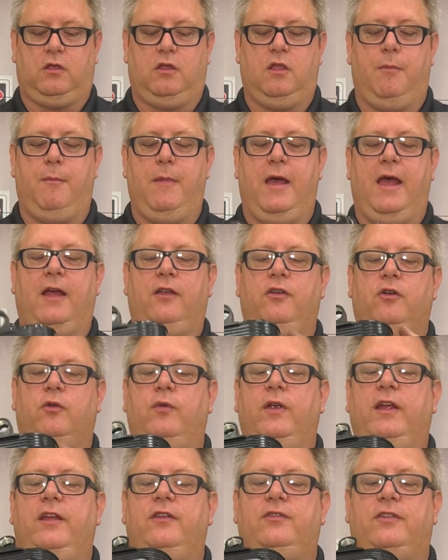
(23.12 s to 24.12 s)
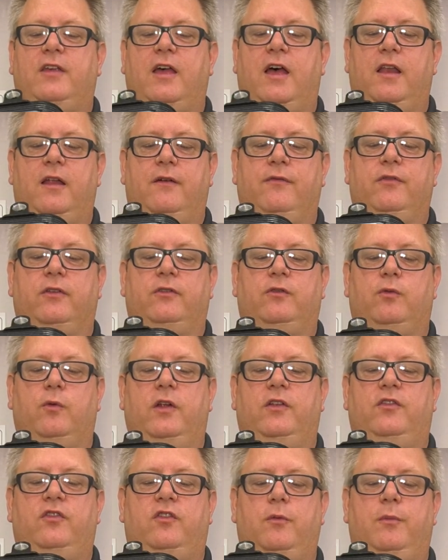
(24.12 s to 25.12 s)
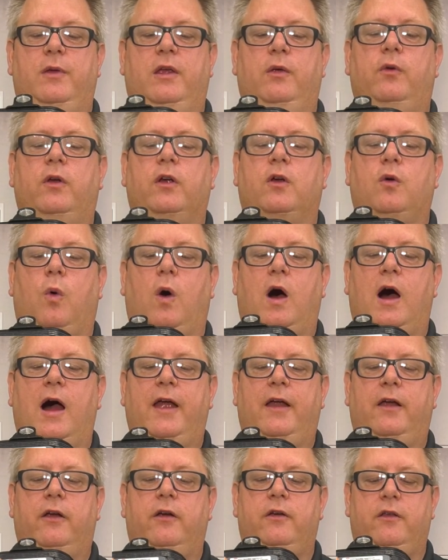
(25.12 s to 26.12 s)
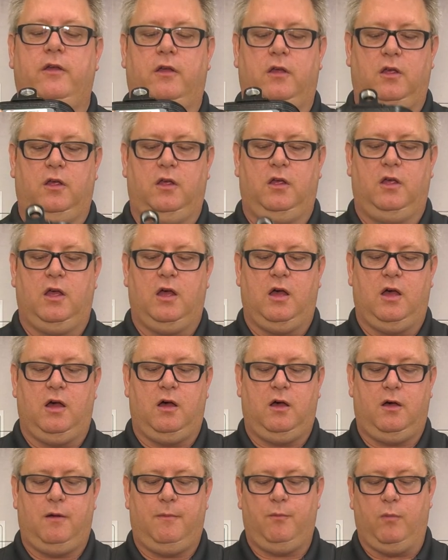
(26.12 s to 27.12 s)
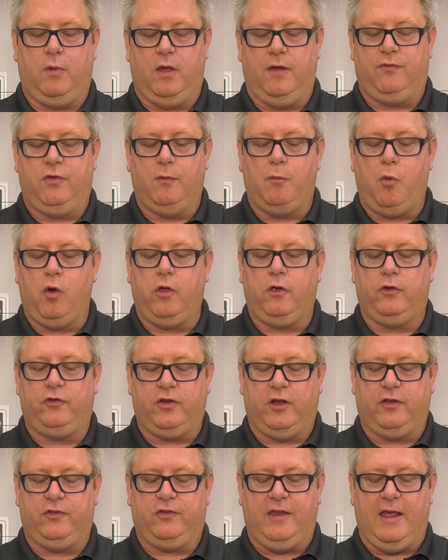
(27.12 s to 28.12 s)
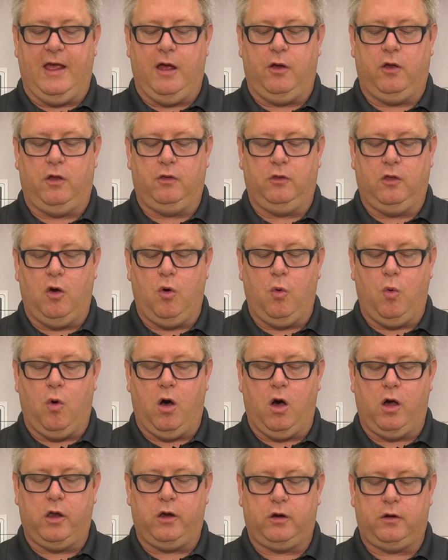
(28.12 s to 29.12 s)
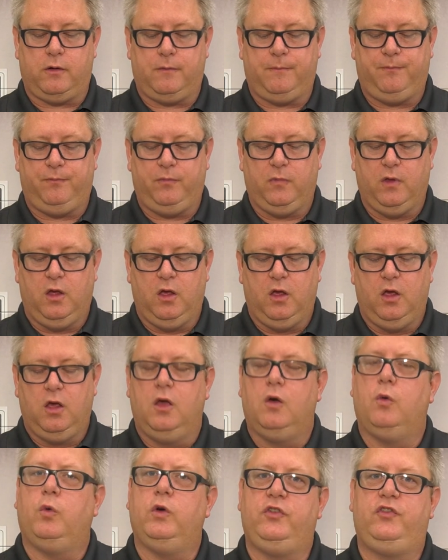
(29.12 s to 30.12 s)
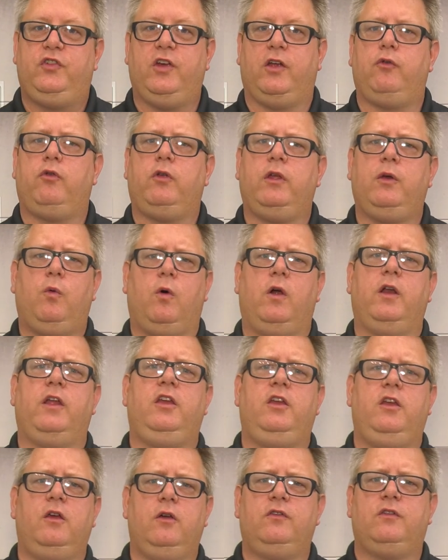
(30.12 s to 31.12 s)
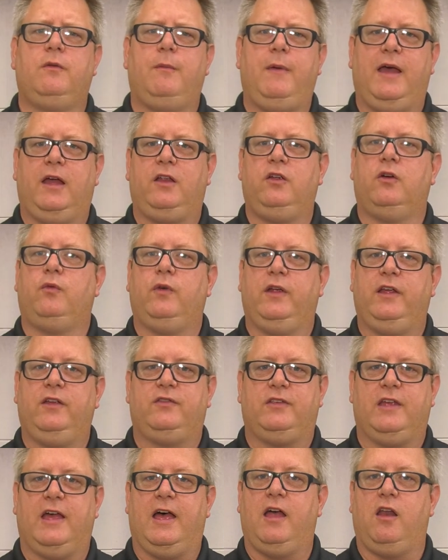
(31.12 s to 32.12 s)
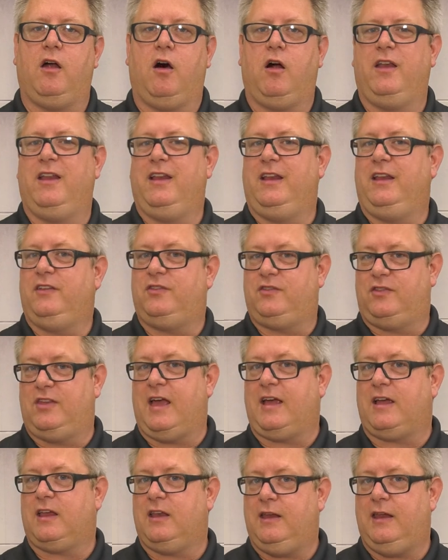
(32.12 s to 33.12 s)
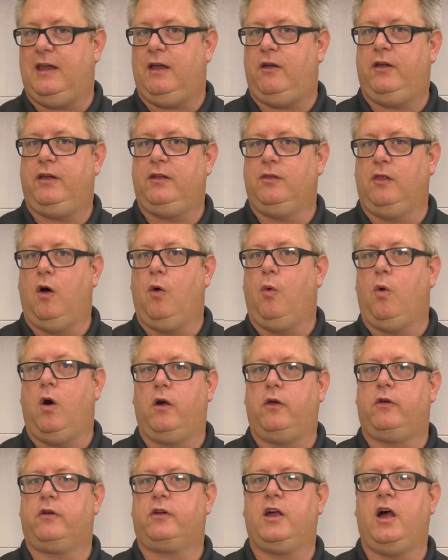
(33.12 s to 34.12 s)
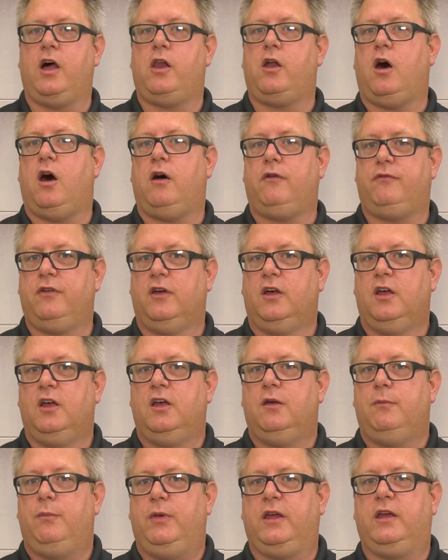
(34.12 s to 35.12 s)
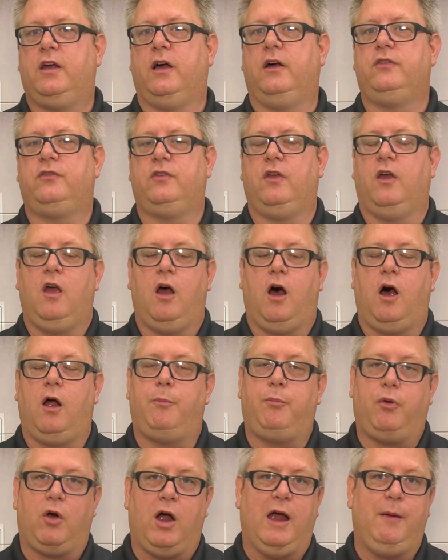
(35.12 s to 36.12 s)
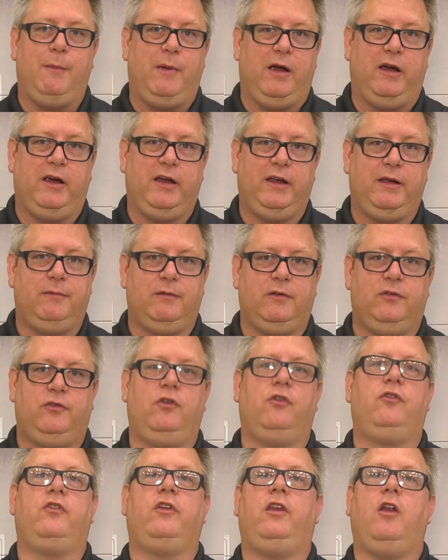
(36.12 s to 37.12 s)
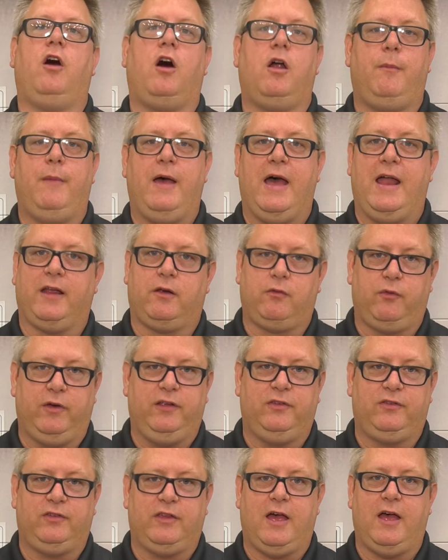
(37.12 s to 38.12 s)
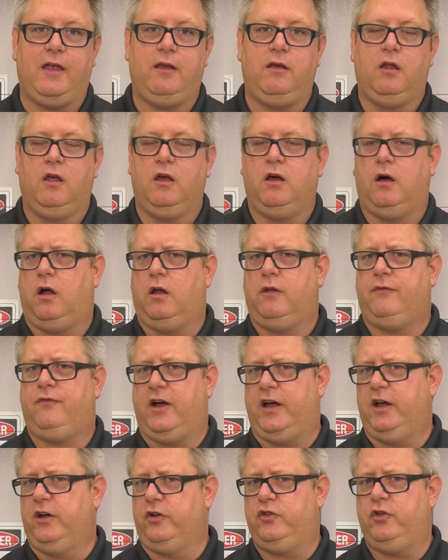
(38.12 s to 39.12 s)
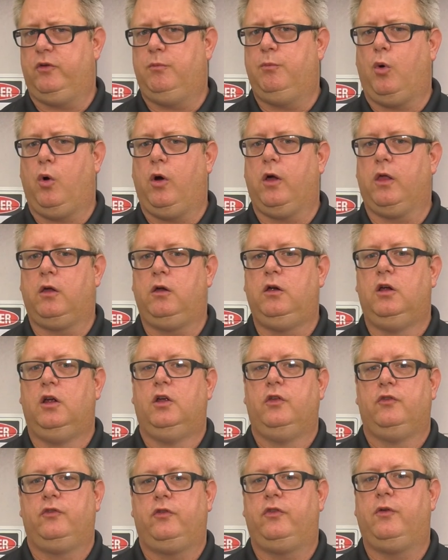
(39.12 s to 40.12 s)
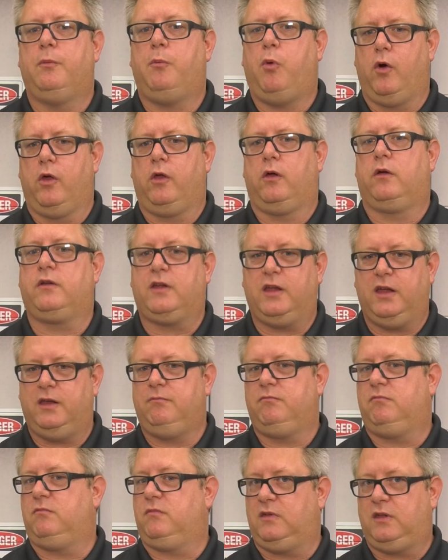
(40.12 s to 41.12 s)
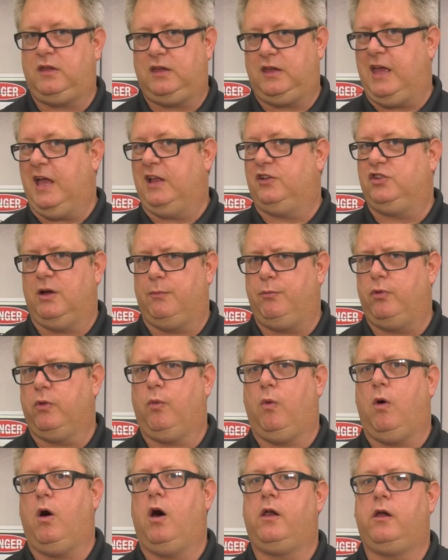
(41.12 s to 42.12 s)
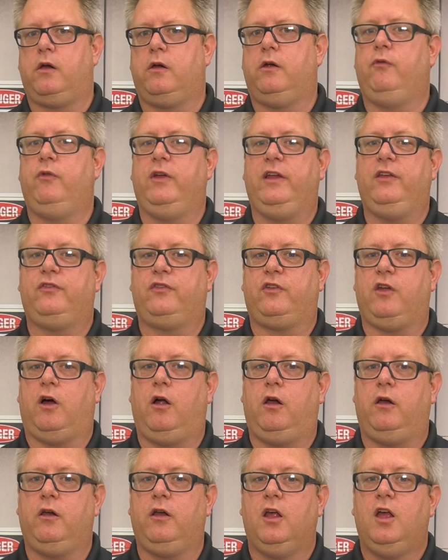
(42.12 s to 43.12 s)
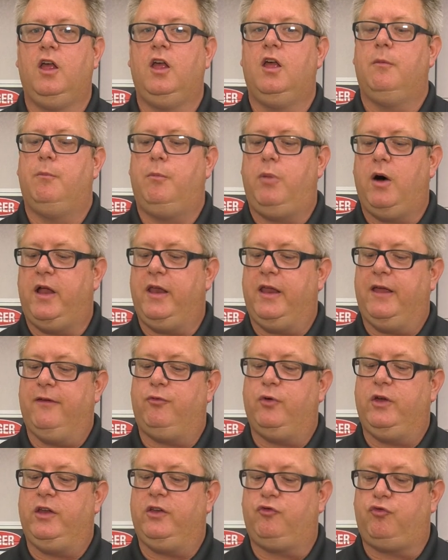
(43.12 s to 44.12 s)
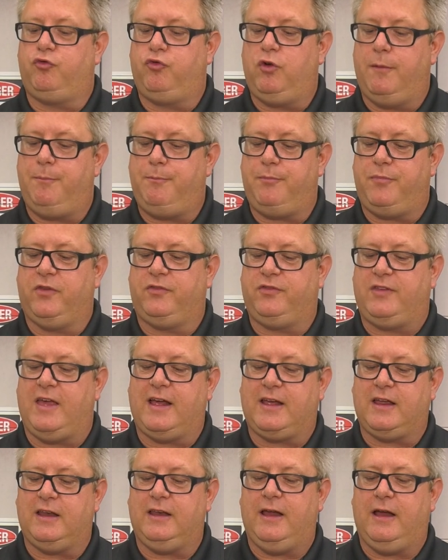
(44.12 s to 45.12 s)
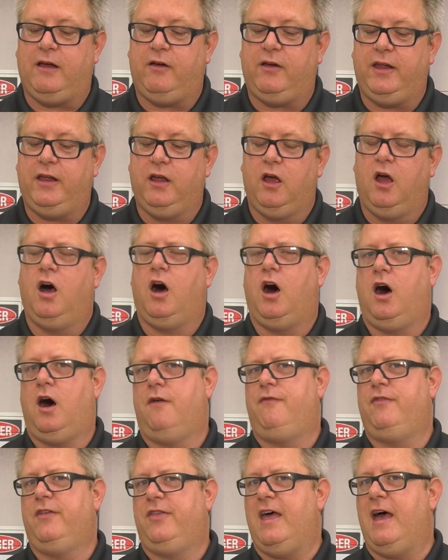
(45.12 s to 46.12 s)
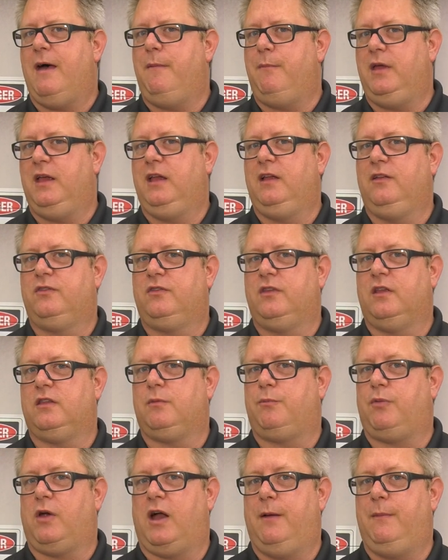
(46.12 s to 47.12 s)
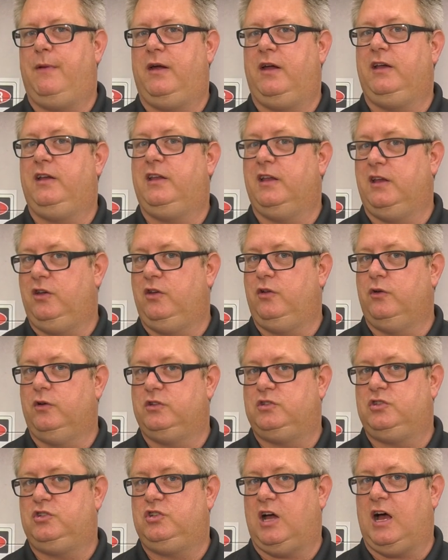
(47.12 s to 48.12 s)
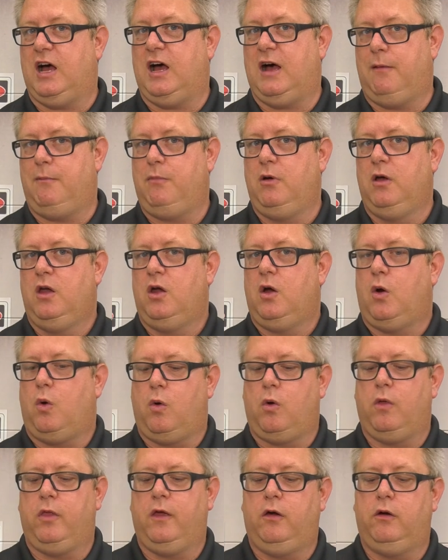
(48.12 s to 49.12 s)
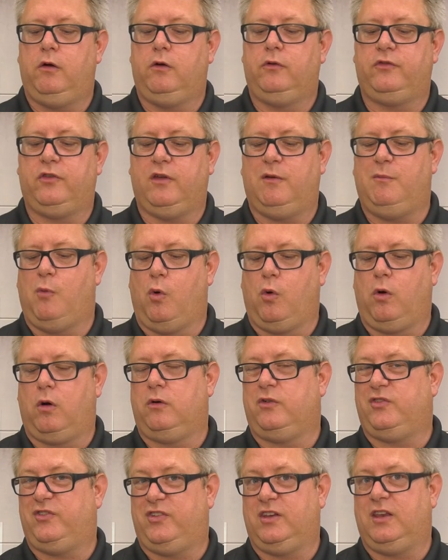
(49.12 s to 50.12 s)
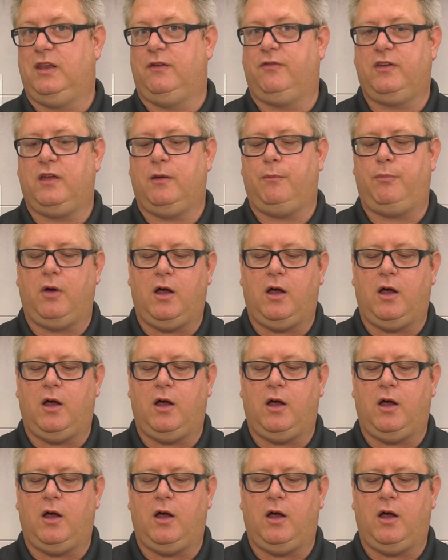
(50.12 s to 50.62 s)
manual reset of the switch to be required if the boiler shuts down on low water. We generally want to use a manual reset on any secondary low water cutoff because our primary is usually an automatic reset on a fire tube boiler so the boiler can catch up with water and restart. But if we trip the secondary, often that means that the primary didn't do its job or there's a more significant